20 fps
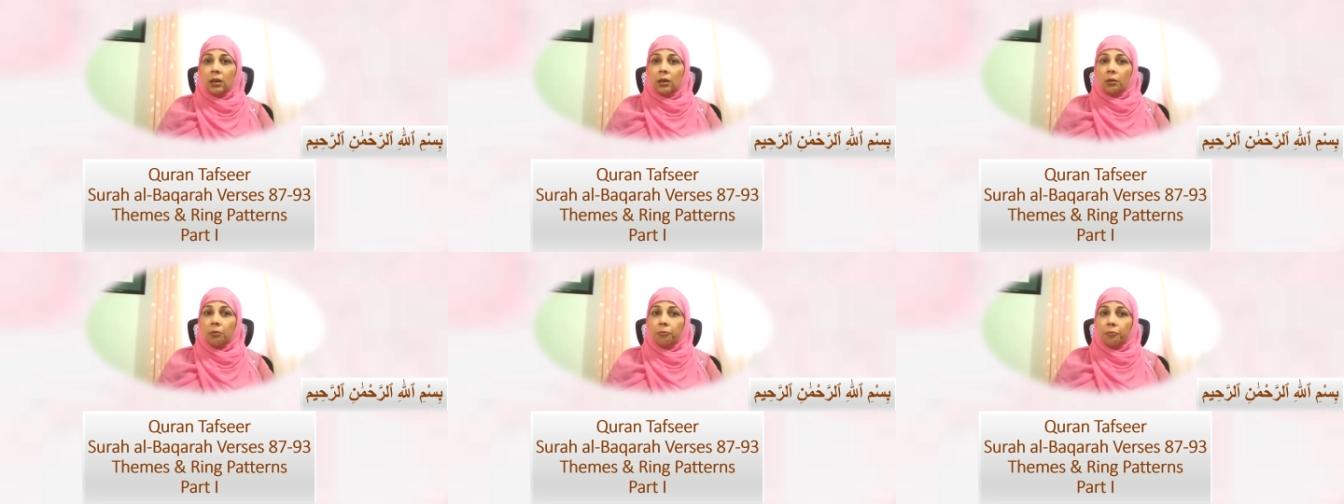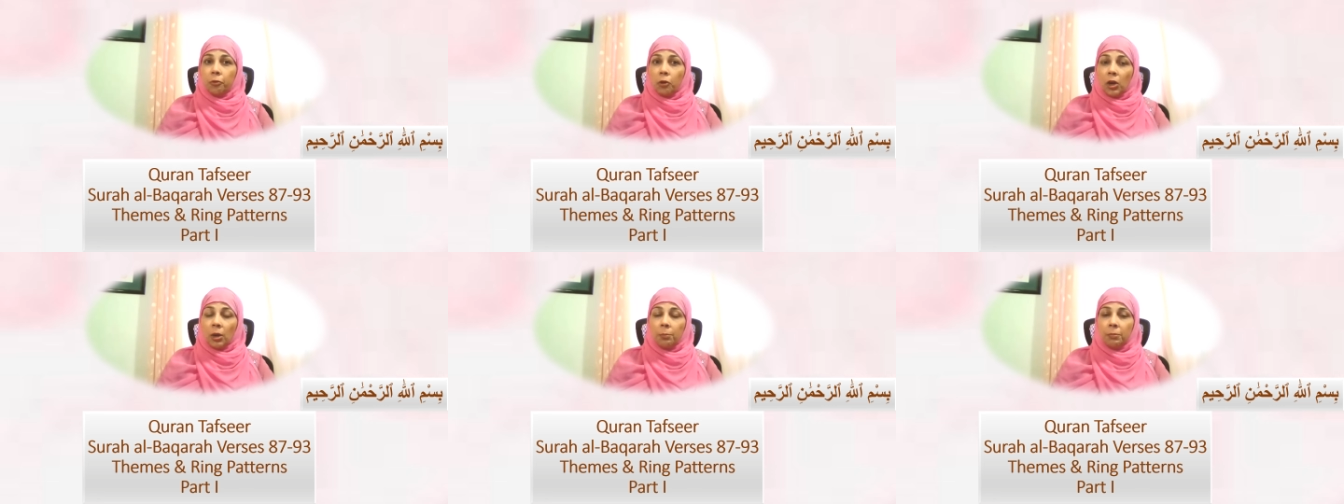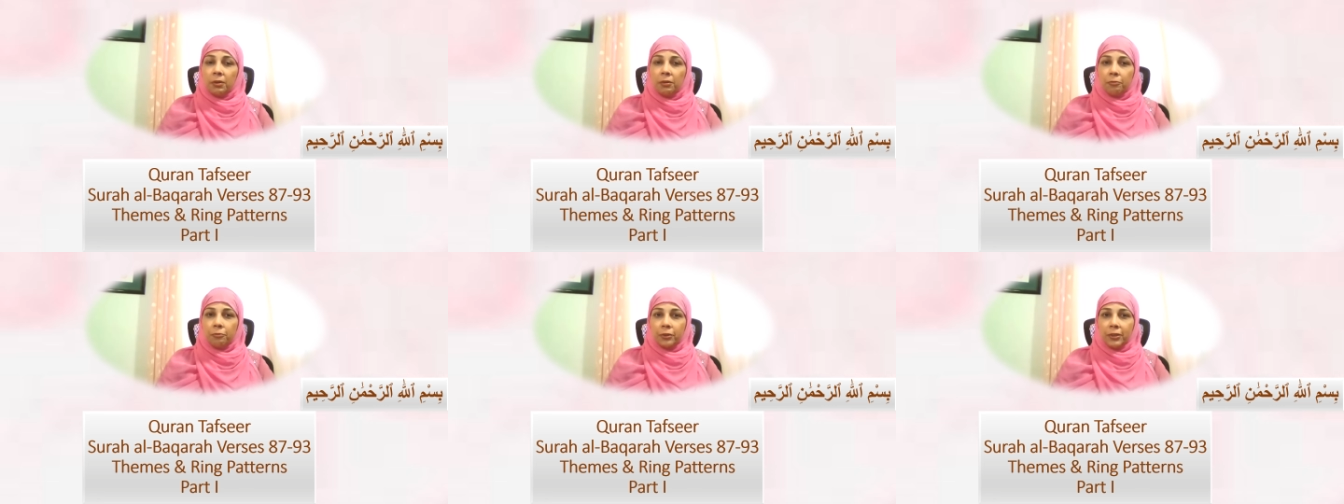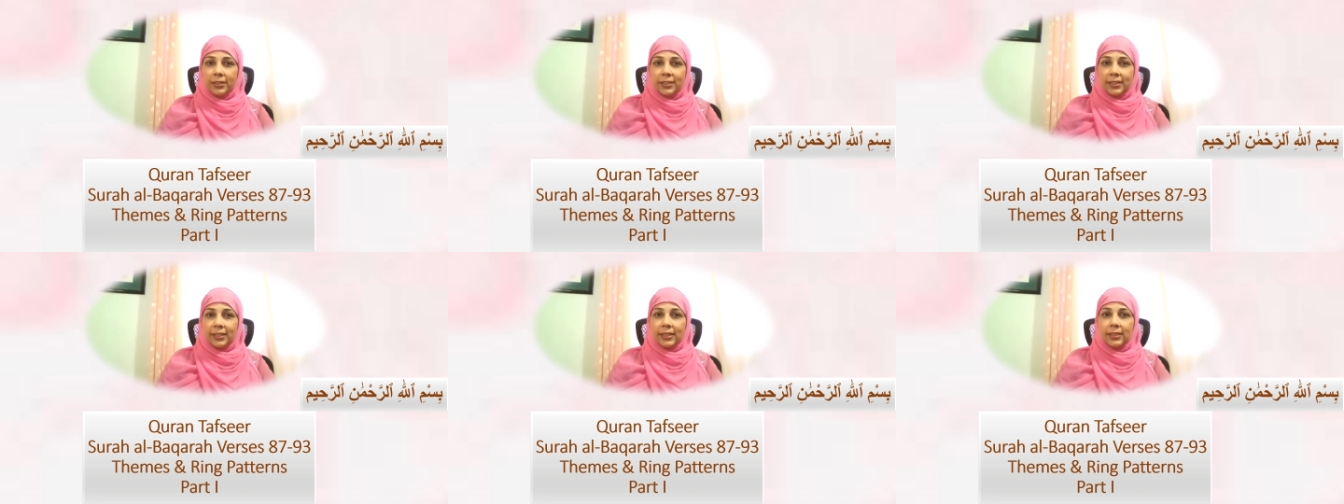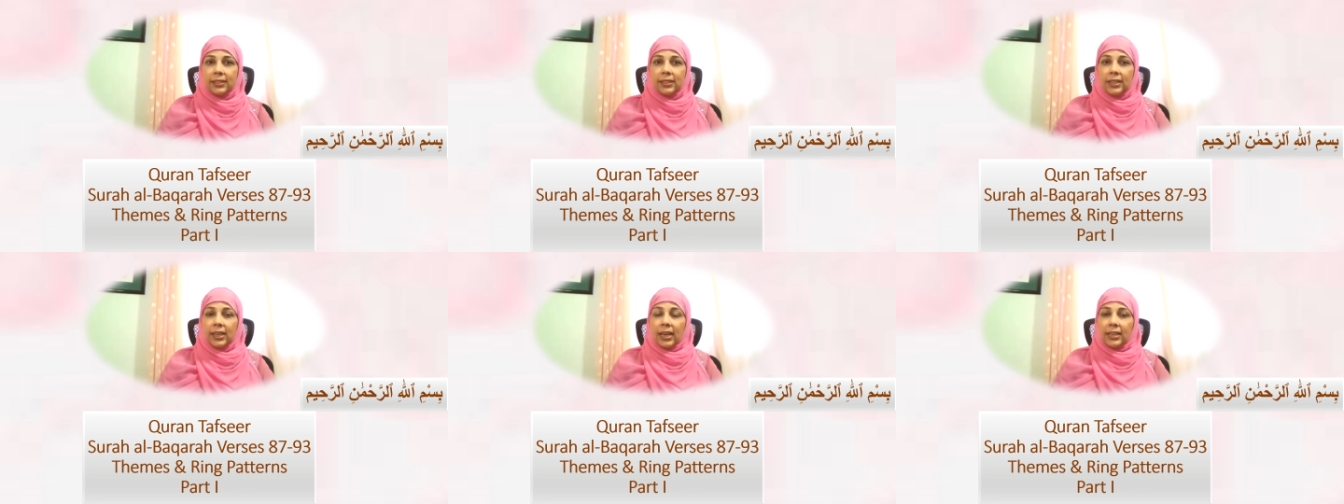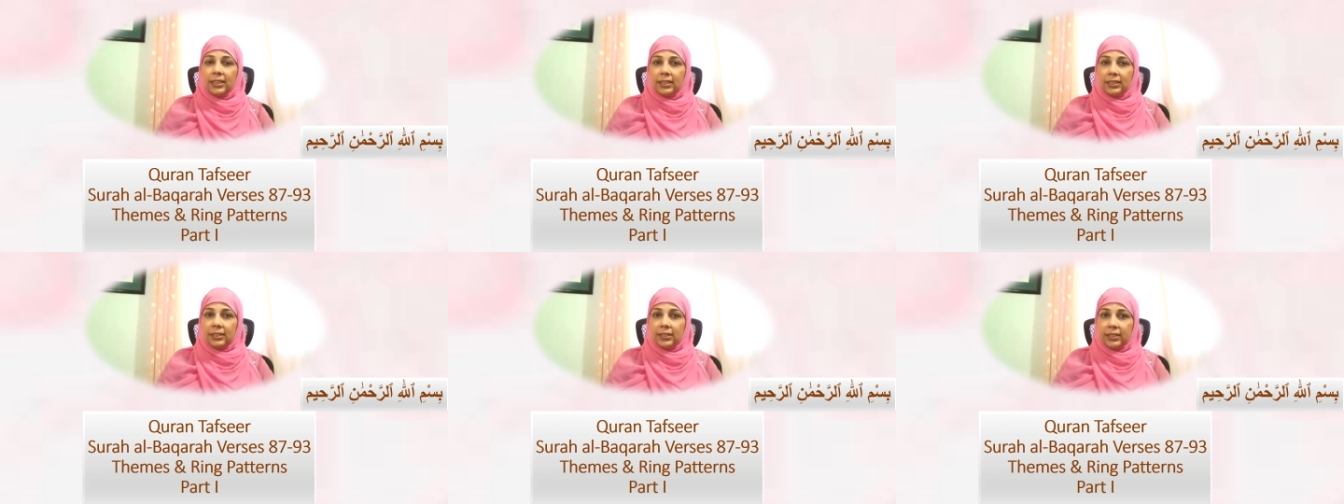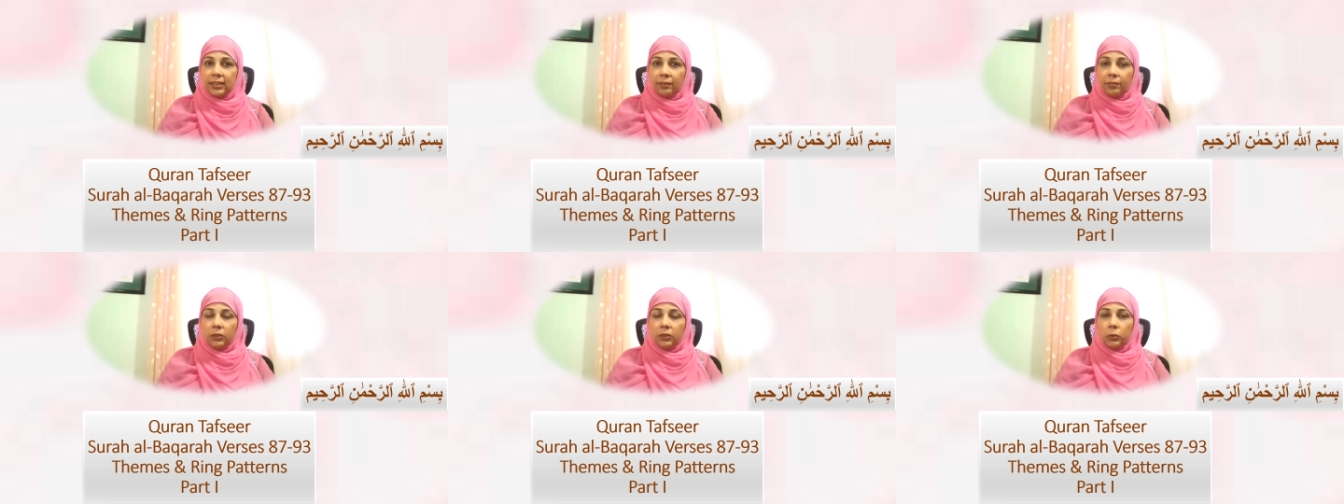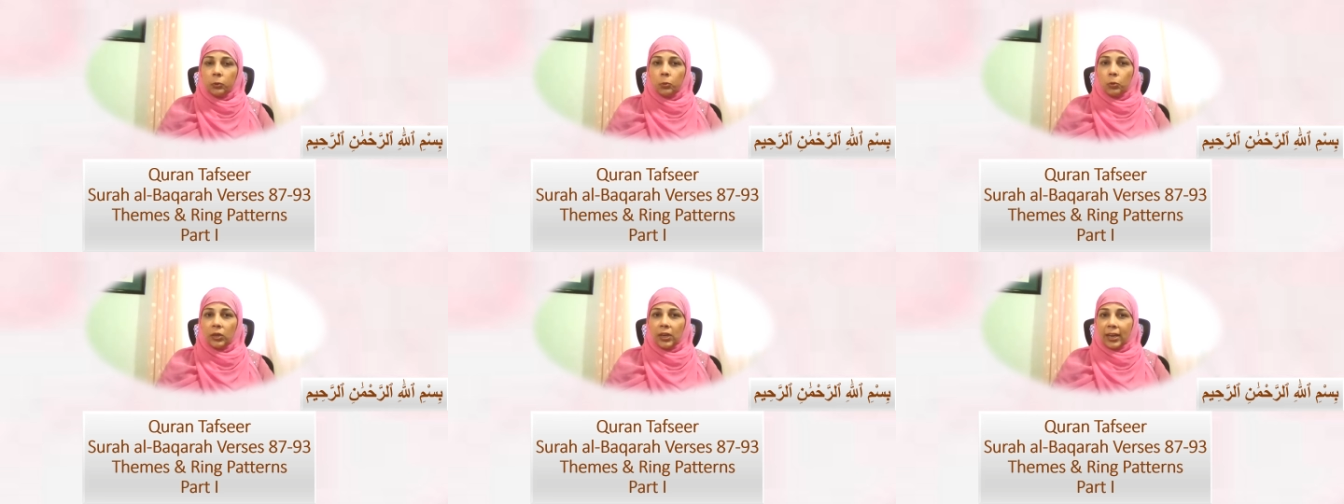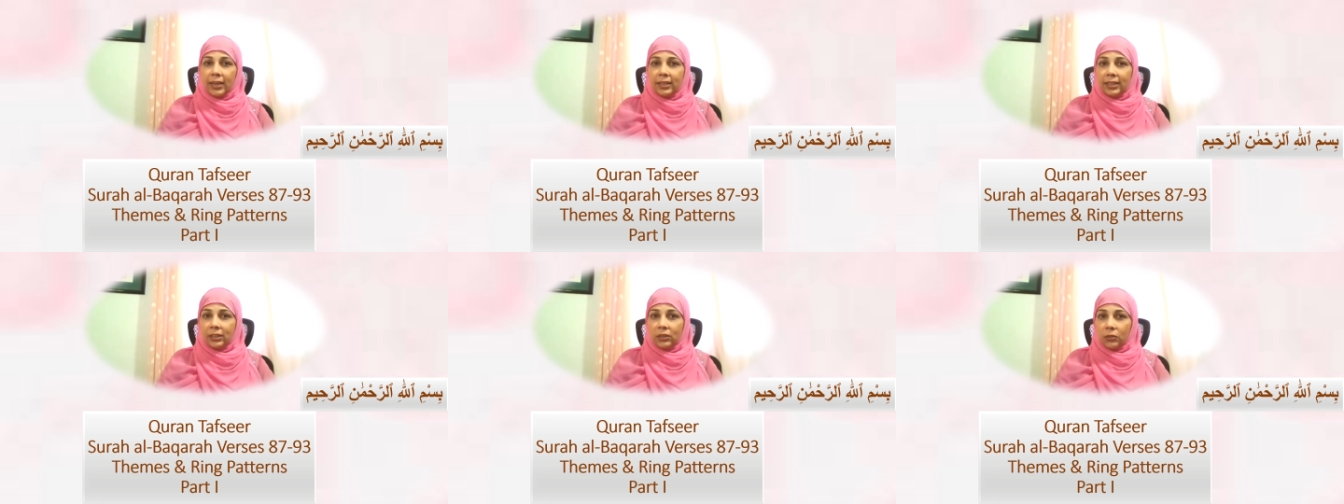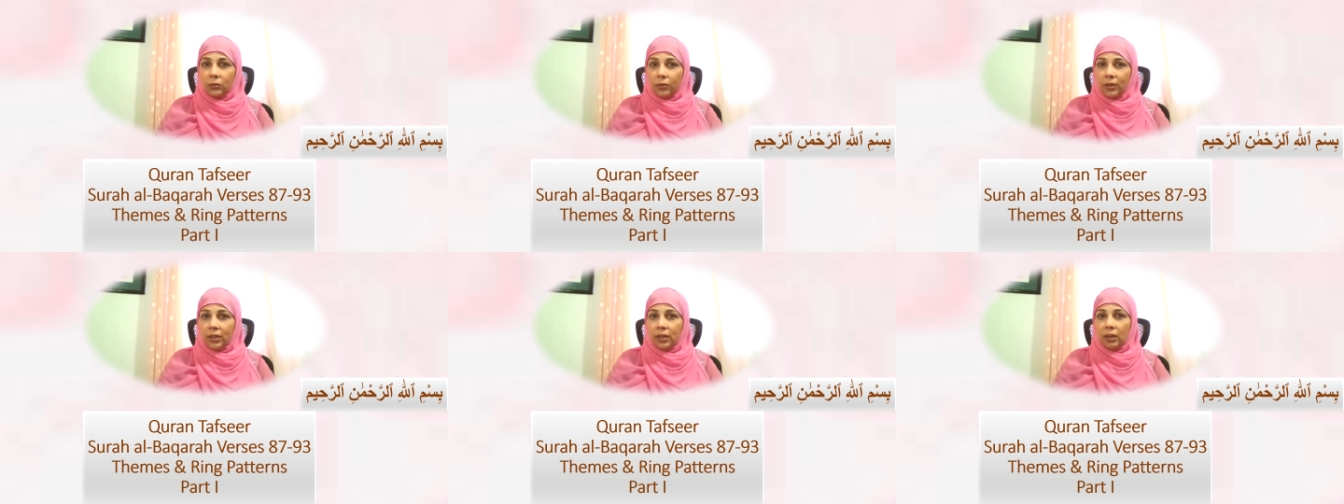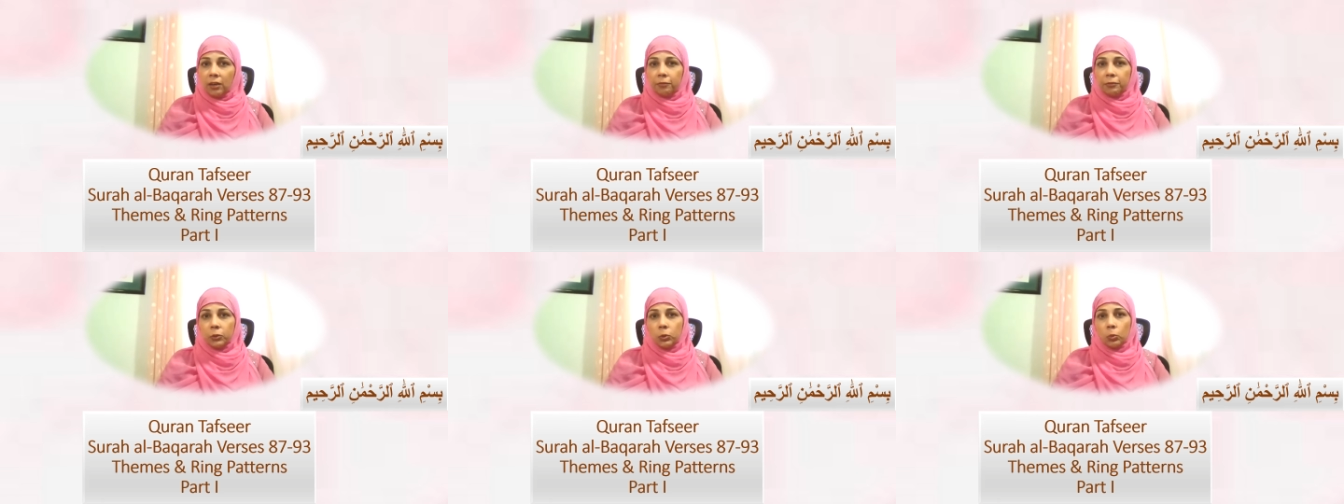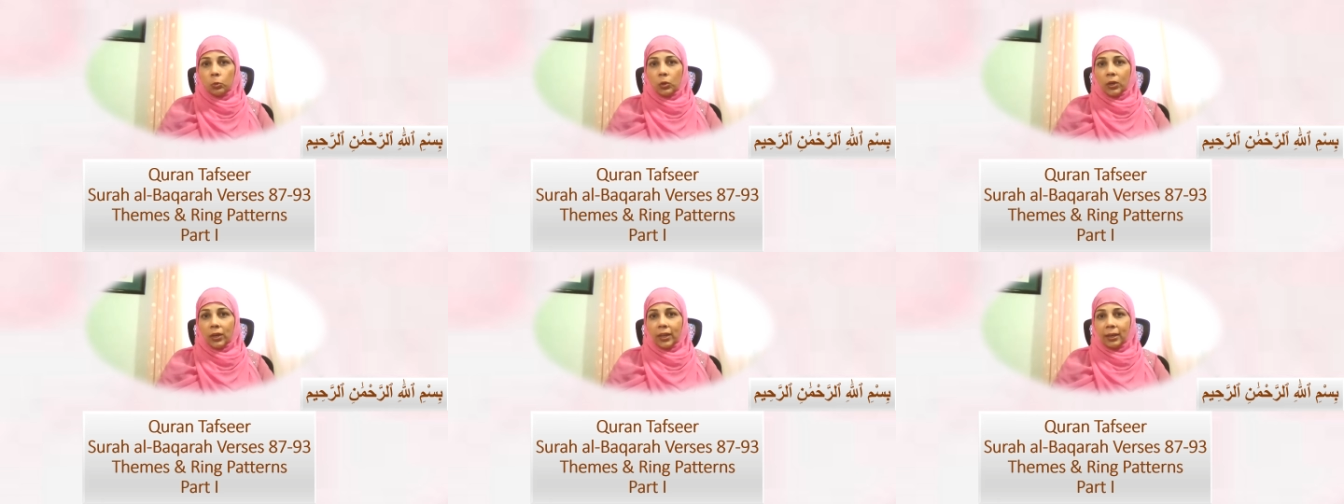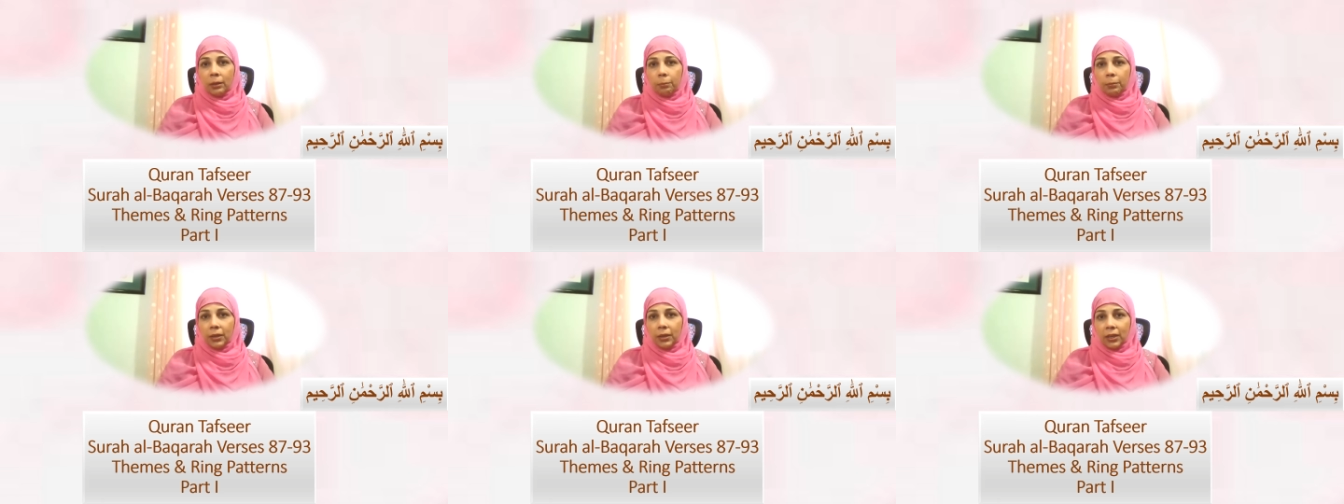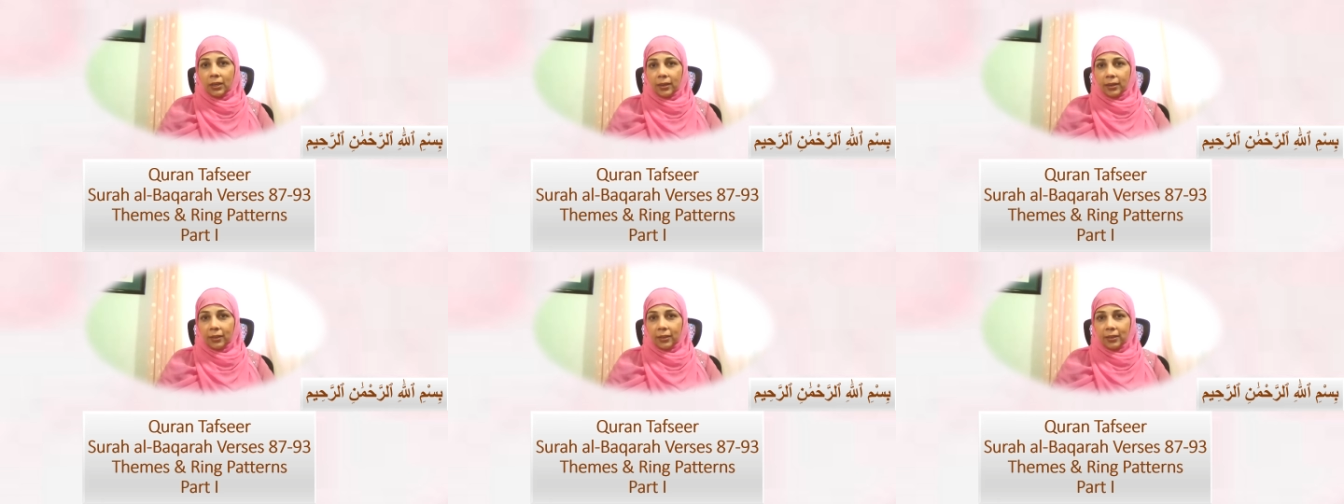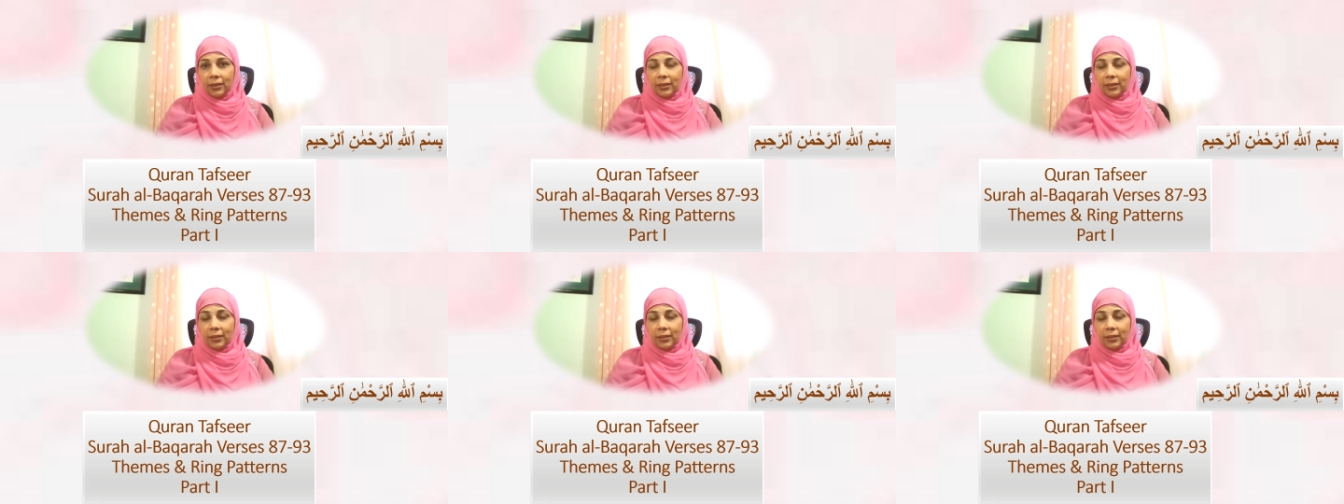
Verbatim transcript: from verses eighty-seven through ninety-three of Surah Al-Baqarah.